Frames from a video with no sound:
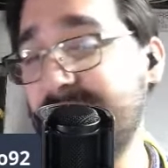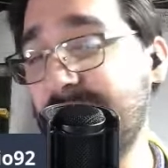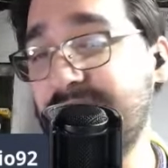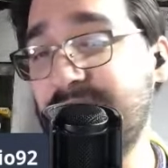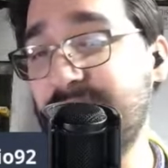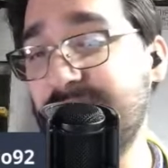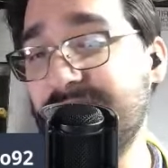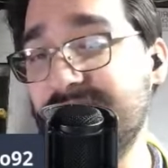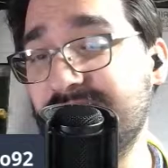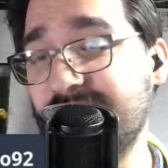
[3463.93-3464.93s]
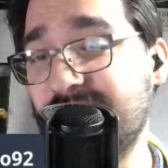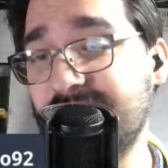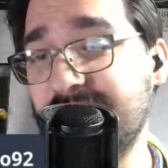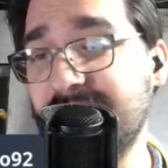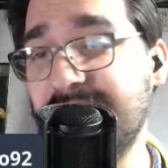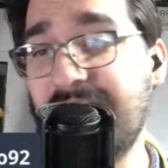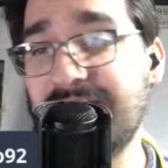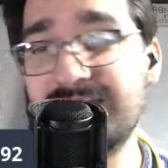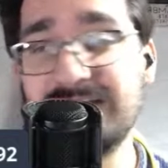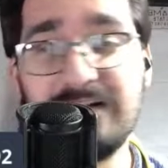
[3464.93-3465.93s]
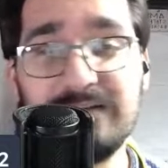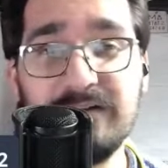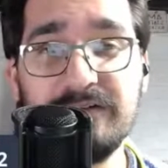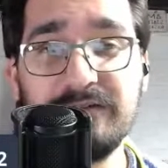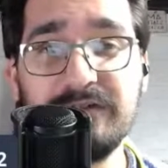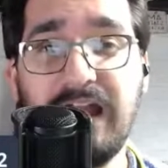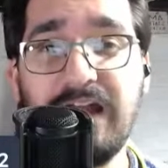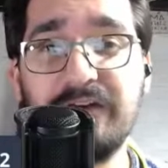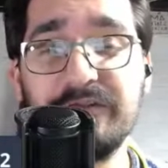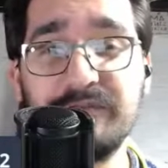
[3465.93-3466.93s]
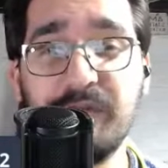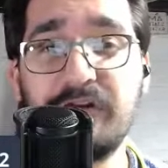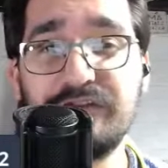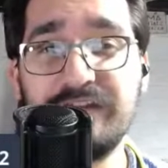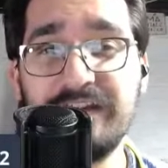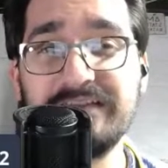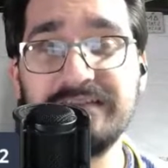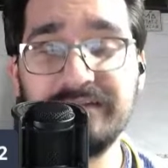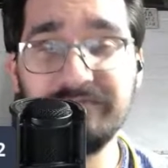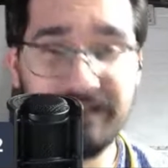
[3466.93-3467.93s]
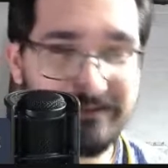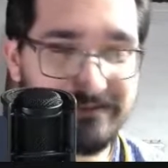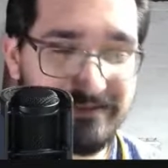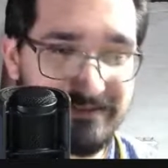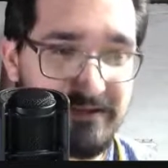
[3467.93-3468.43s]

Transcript: especially with on Canzaro, how small she is and compared to